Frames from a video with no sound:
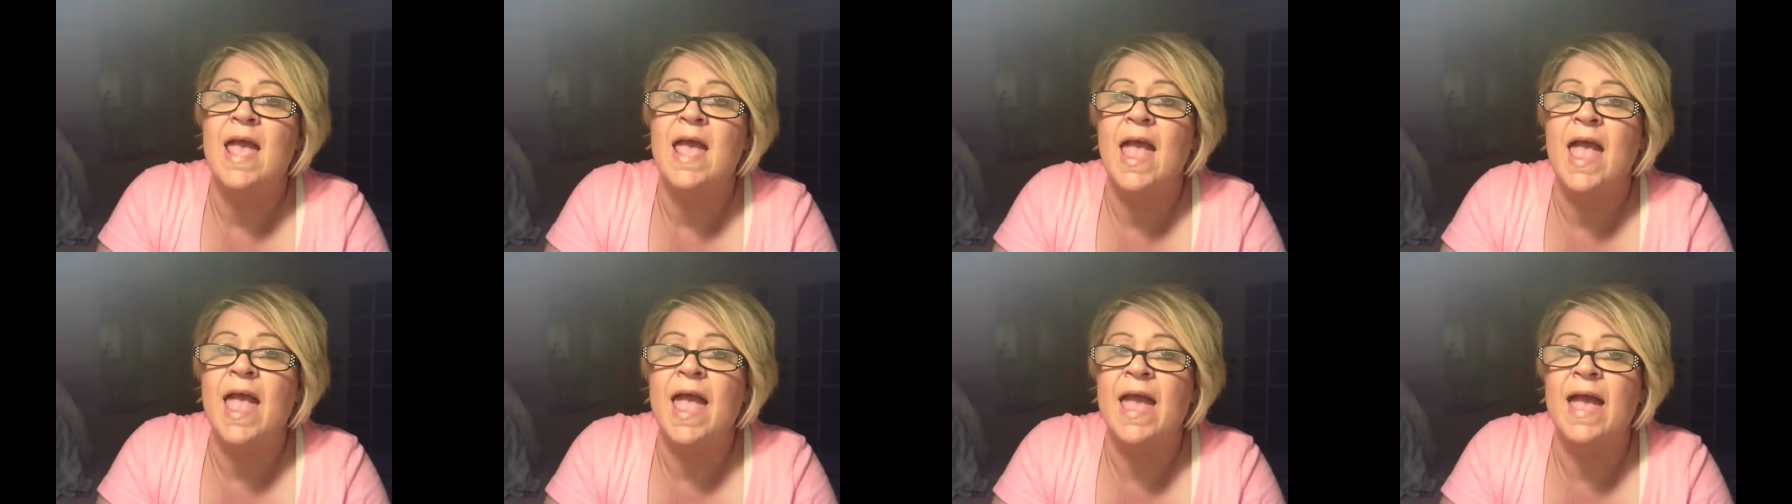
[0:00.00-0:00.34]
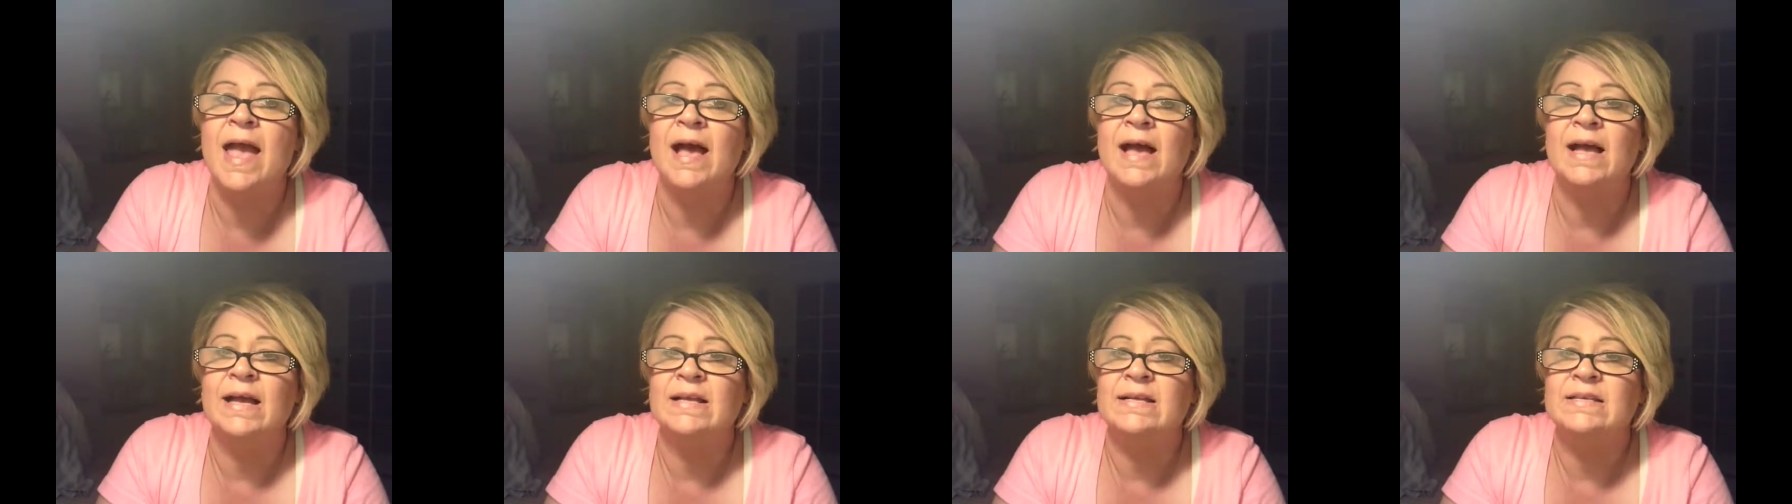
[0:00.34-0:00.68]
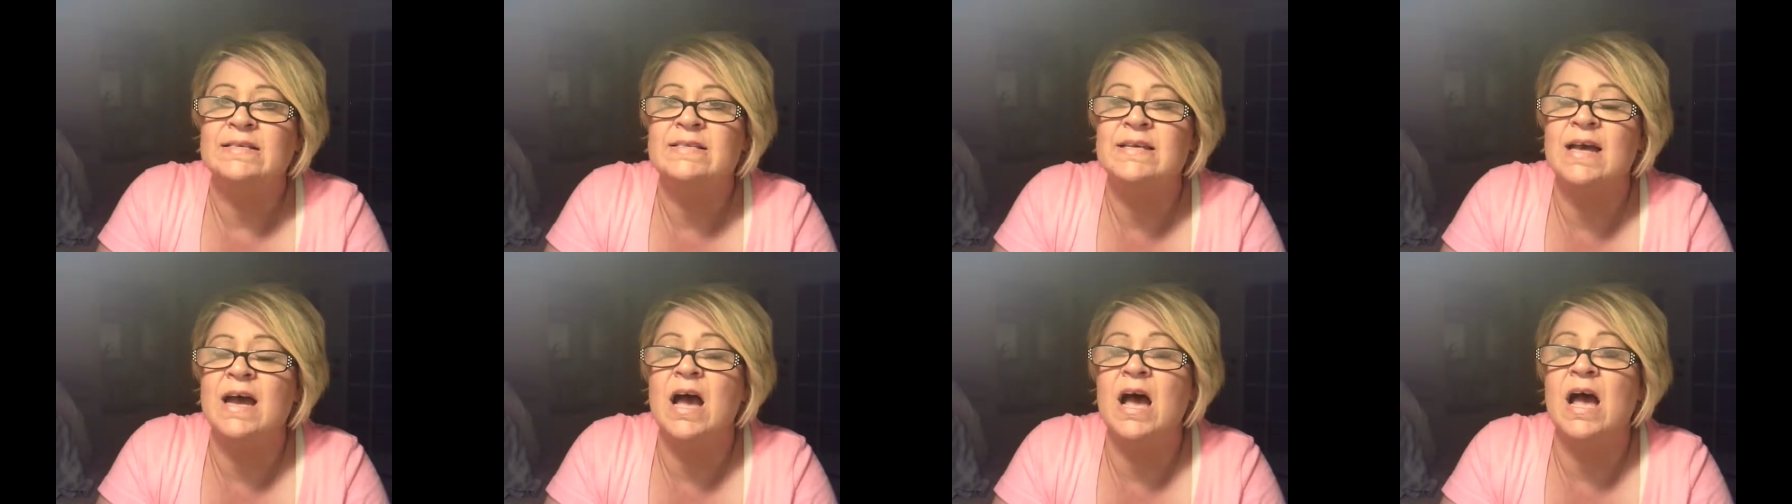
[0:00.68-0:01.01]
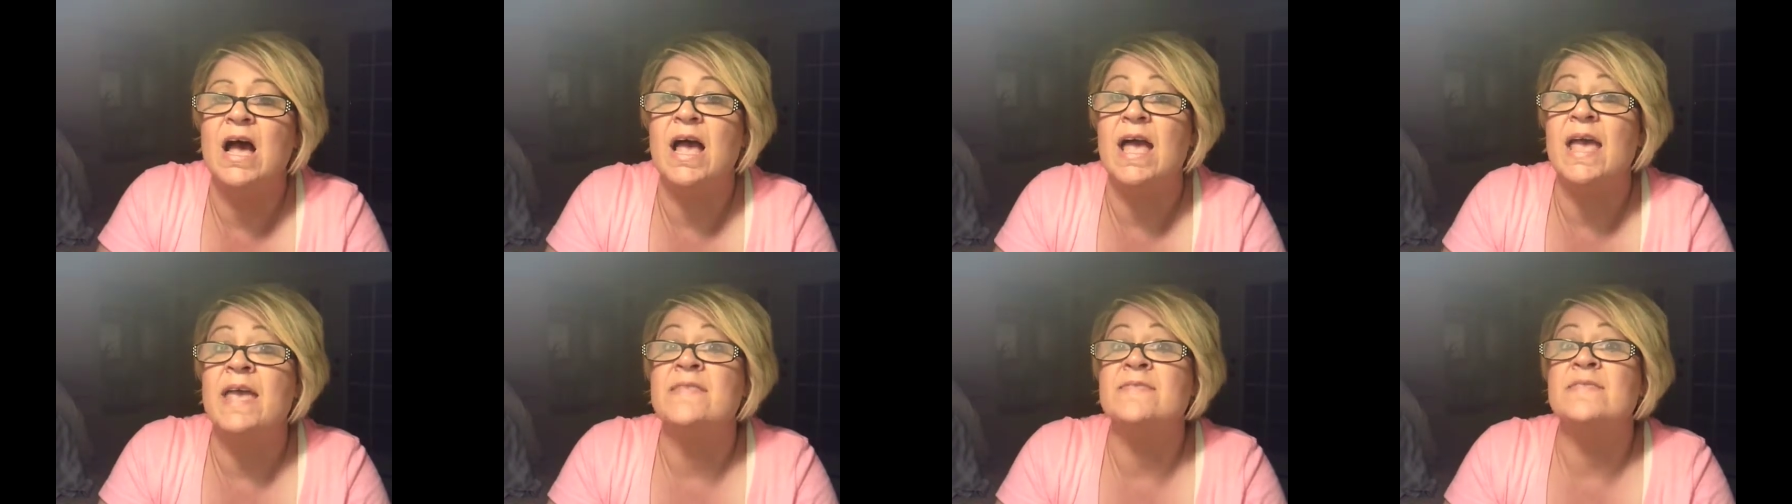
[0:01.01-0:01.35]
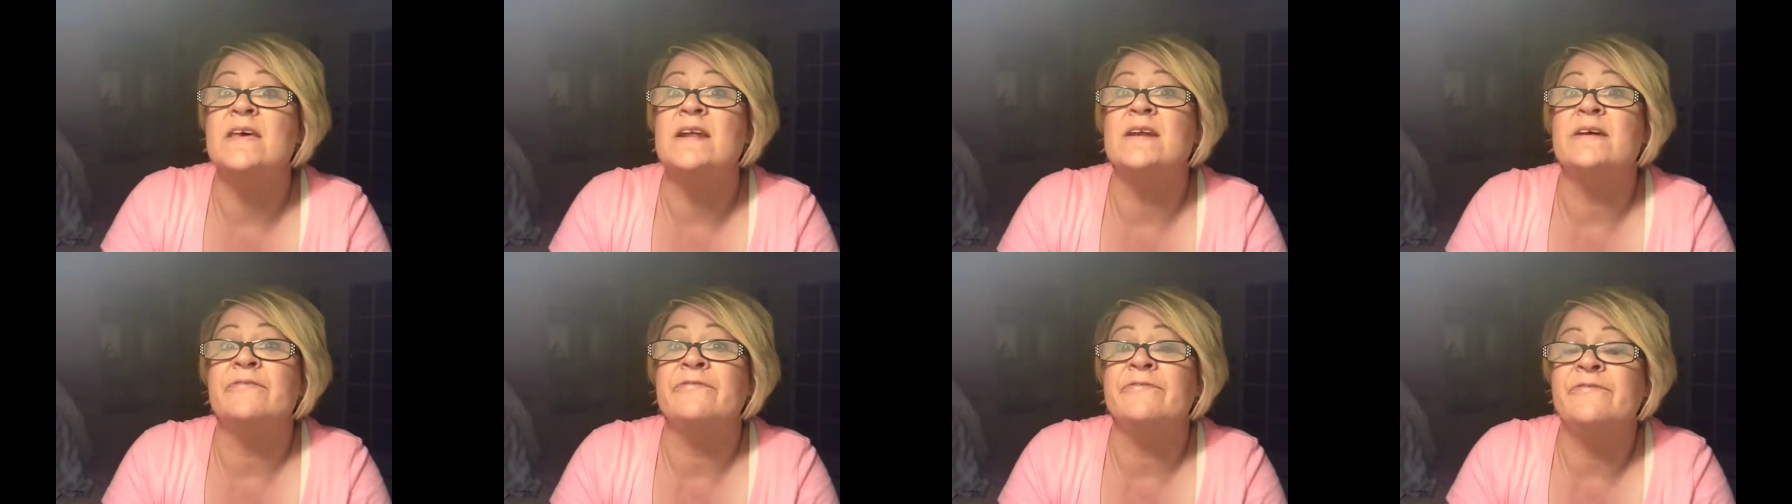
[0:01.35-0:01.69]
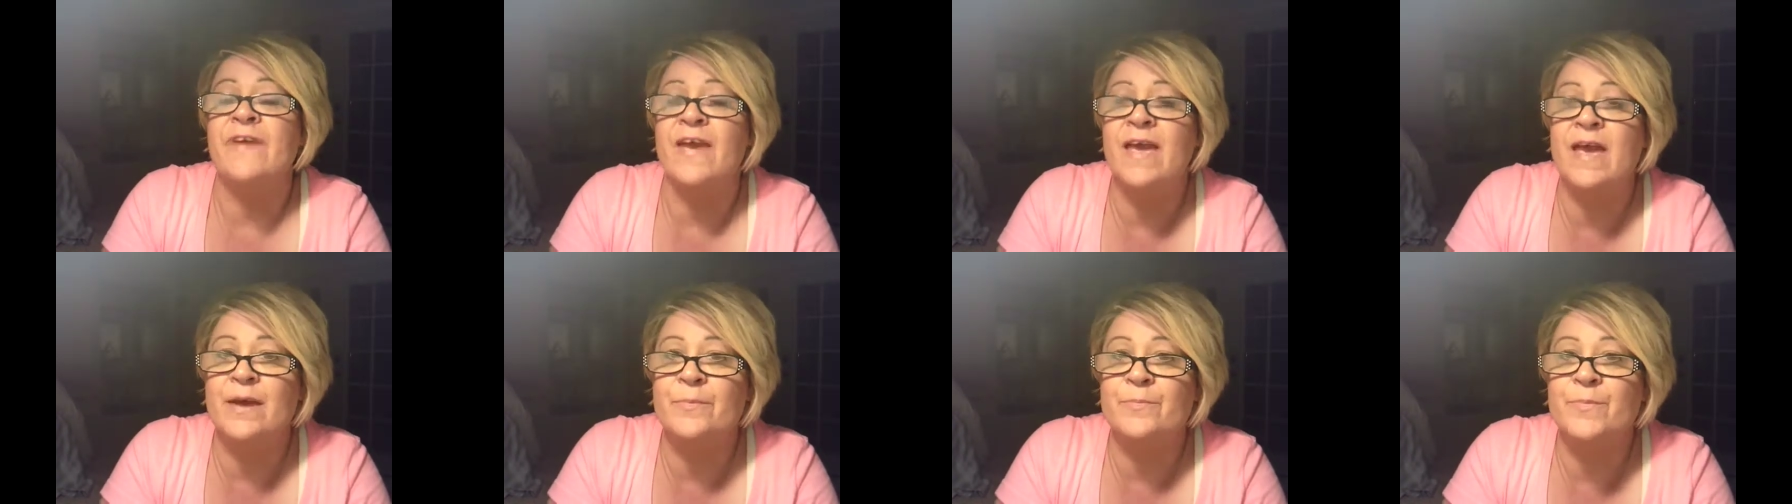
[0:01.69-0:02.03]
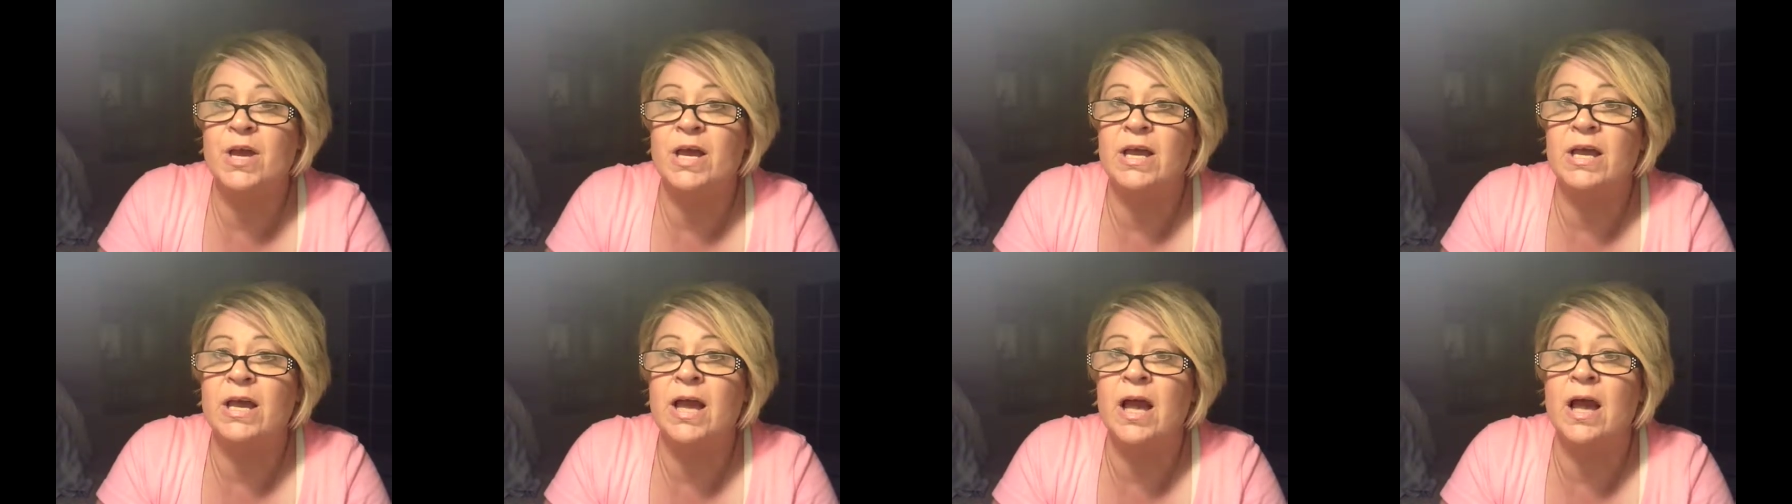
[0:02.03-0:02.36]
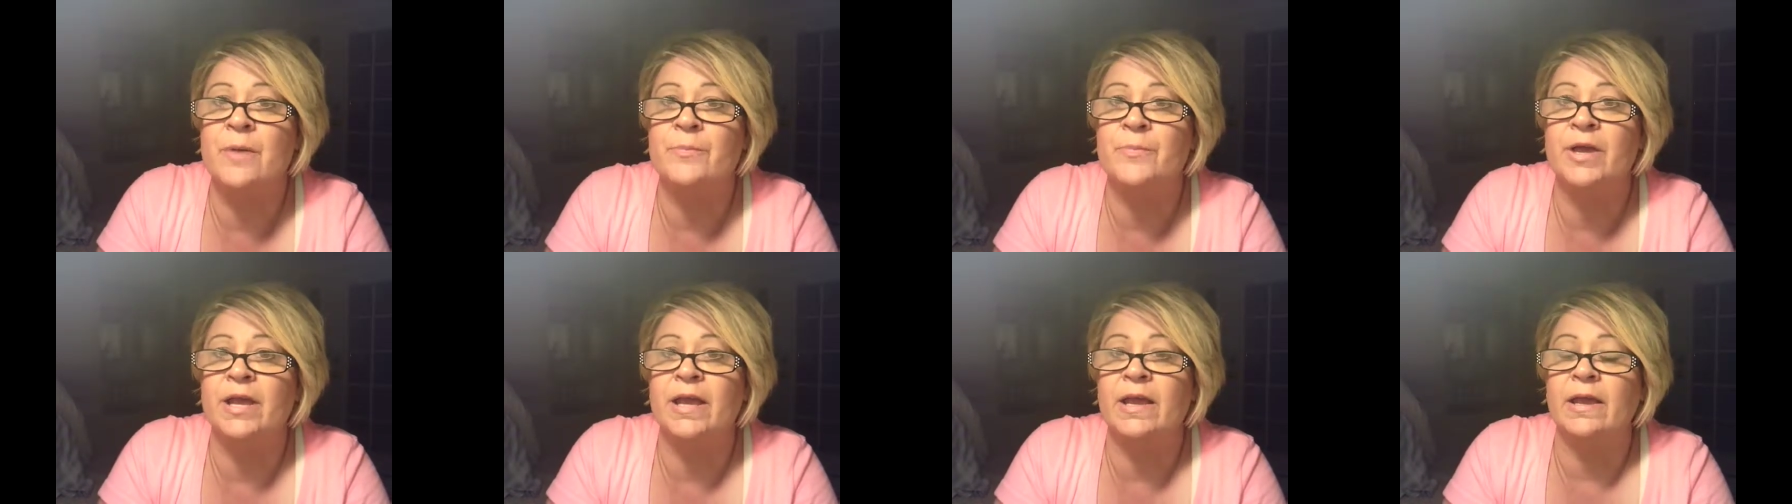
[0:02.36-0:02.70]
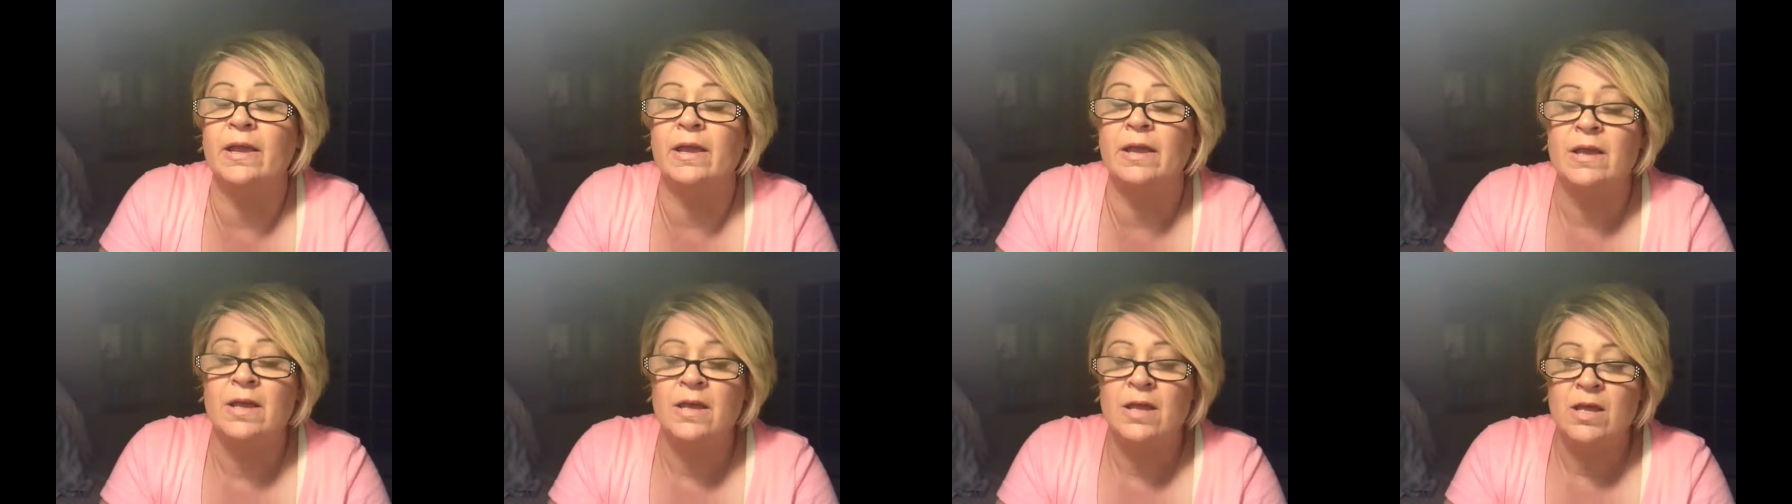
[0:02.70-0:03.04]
And then a famine coming.